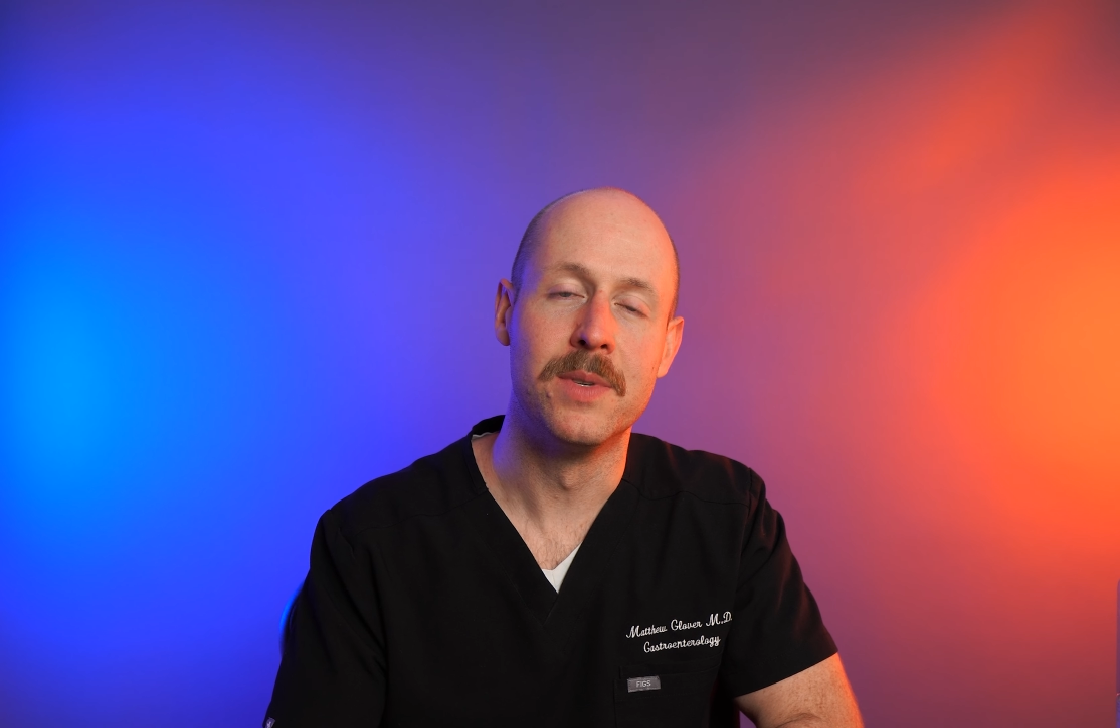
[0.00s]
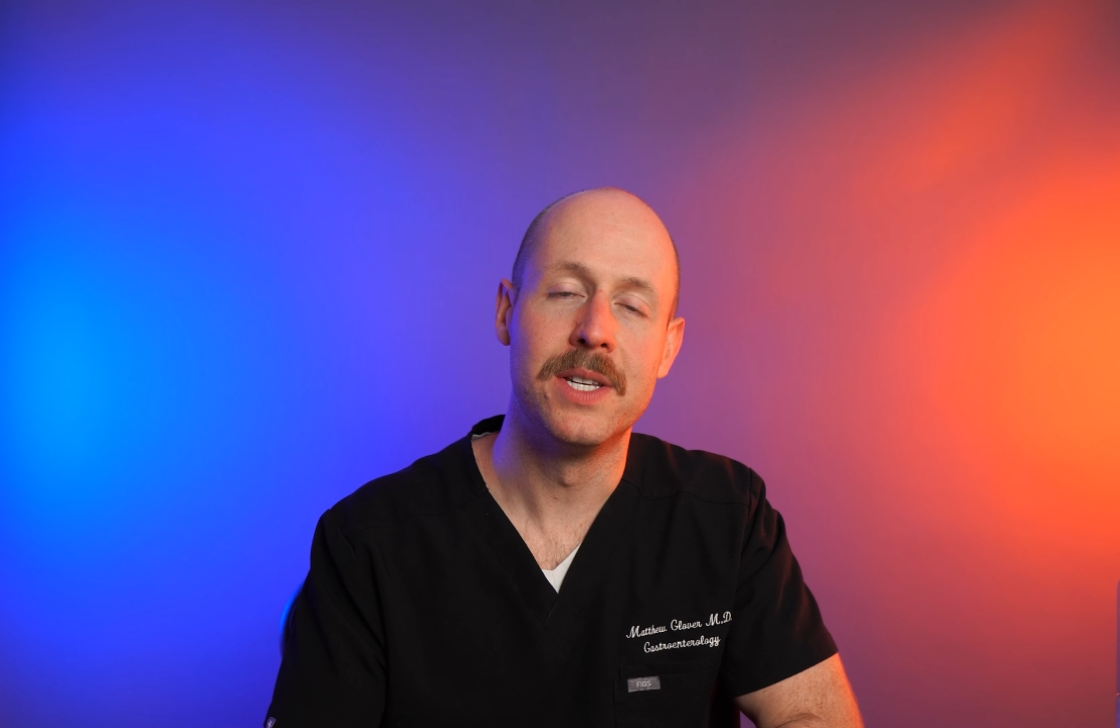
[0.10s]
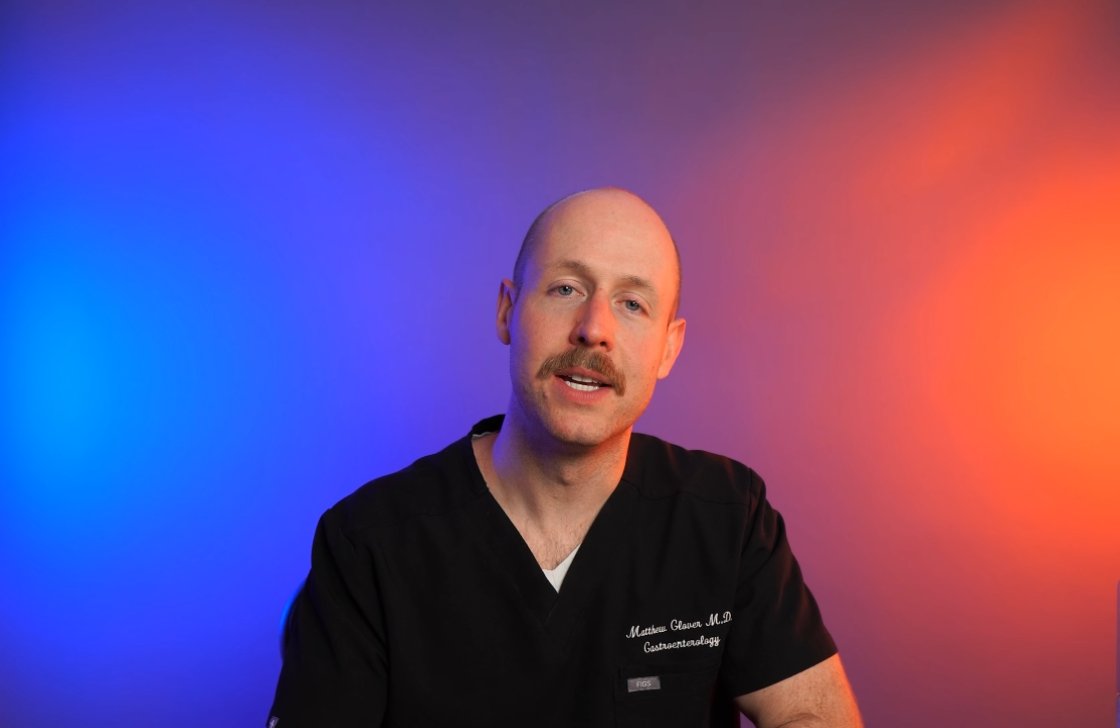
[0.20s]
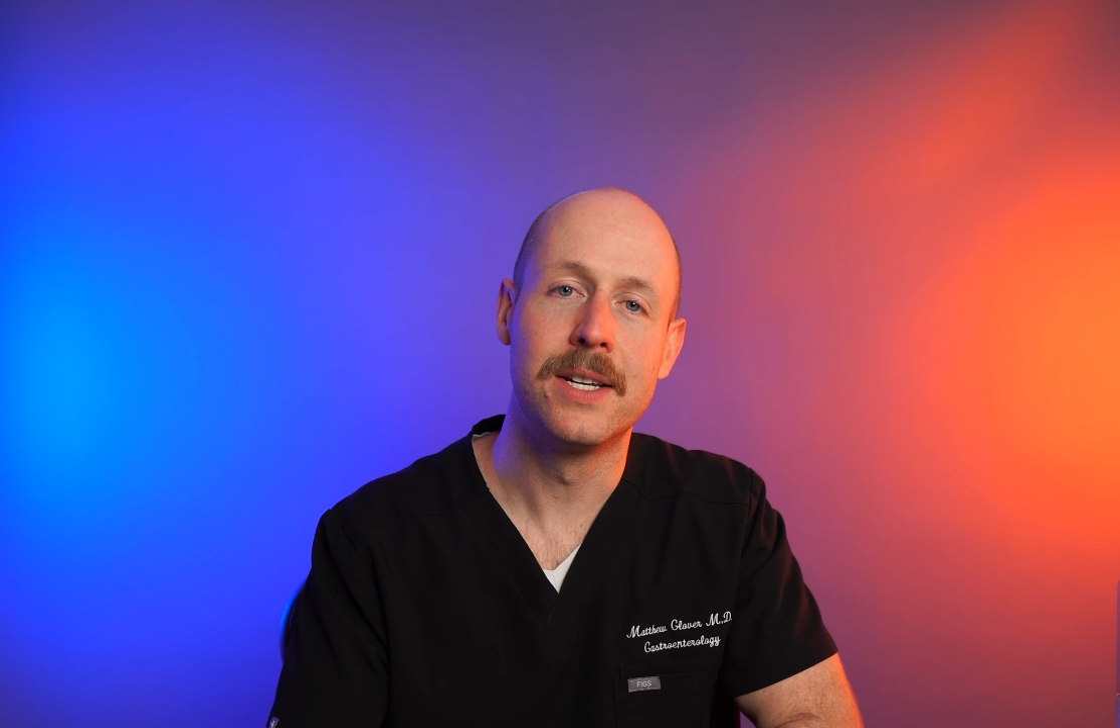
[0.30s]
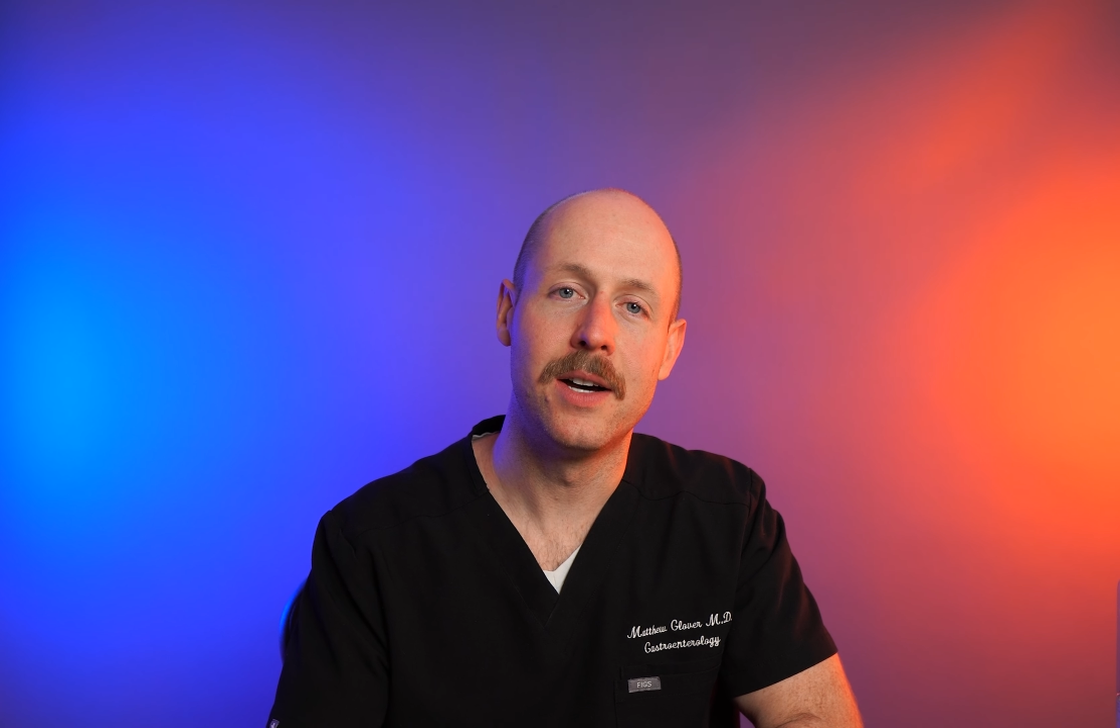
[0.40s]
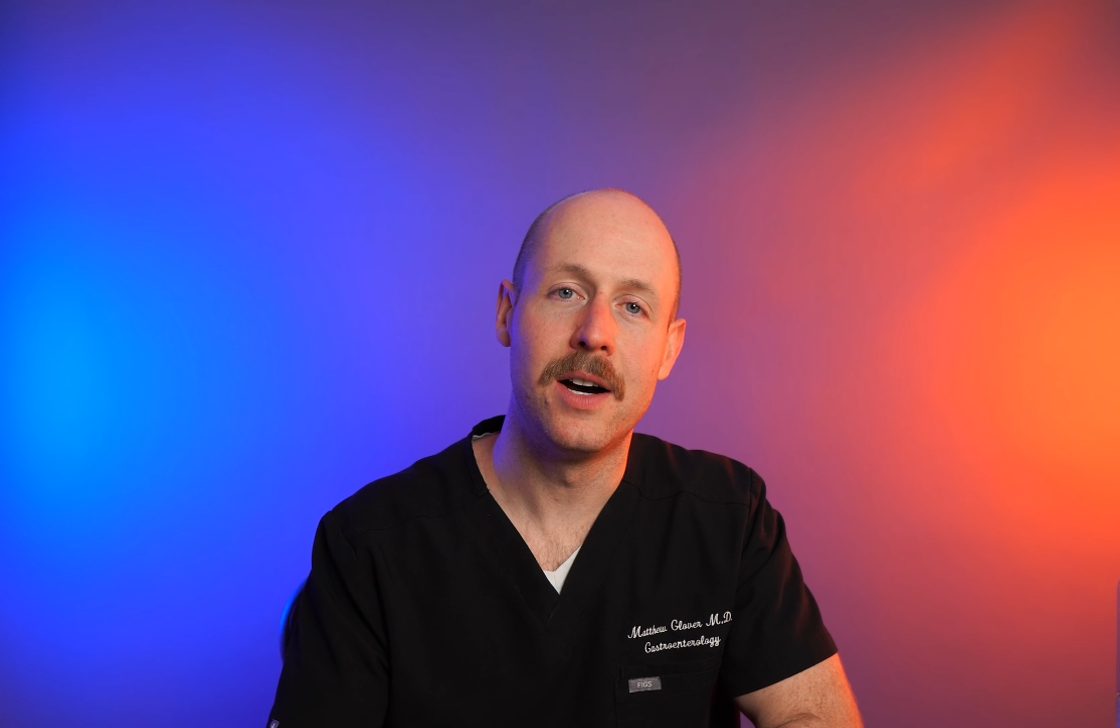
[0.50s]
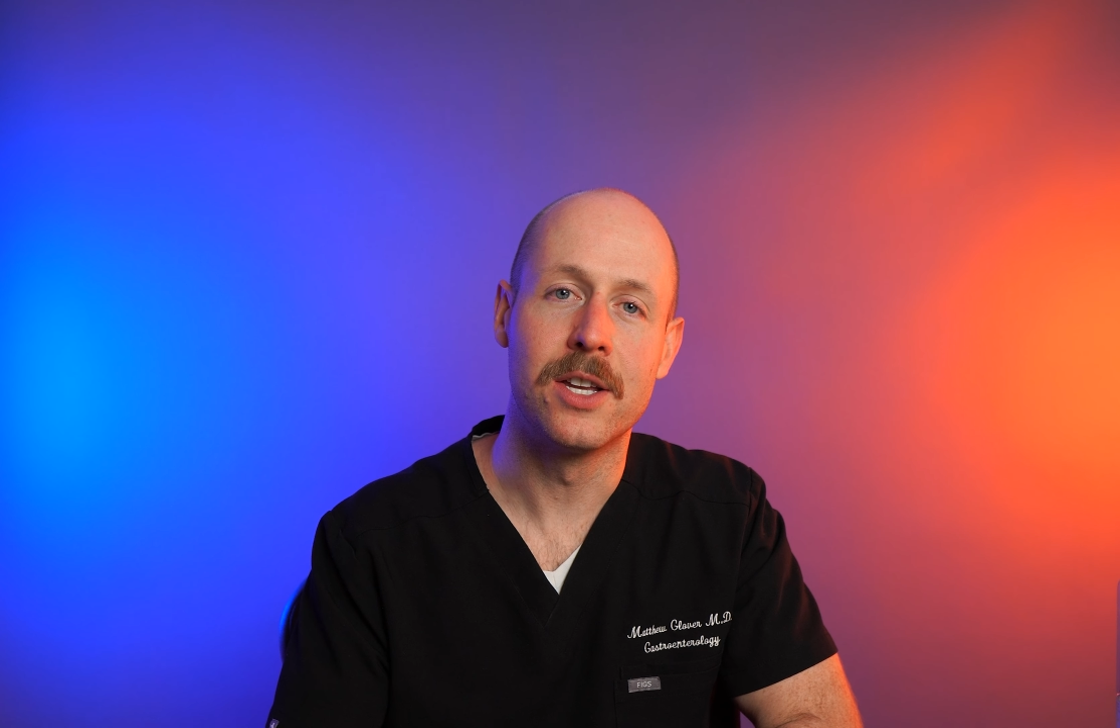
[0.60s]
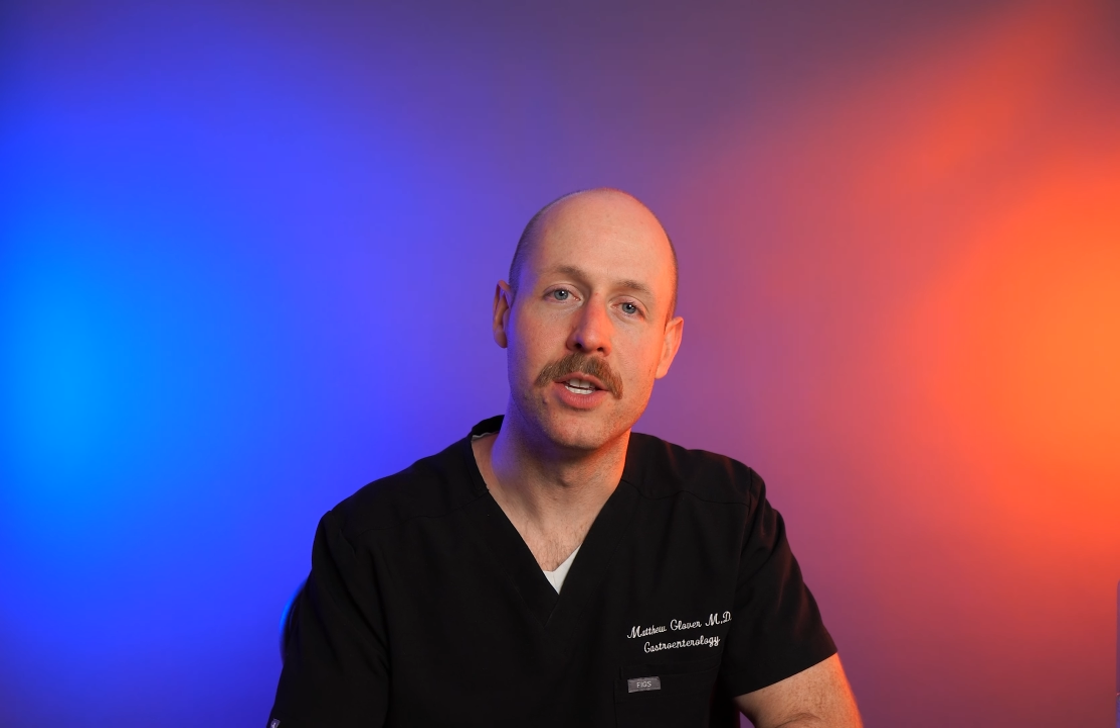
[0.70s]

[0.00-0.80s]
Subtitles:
TikTok,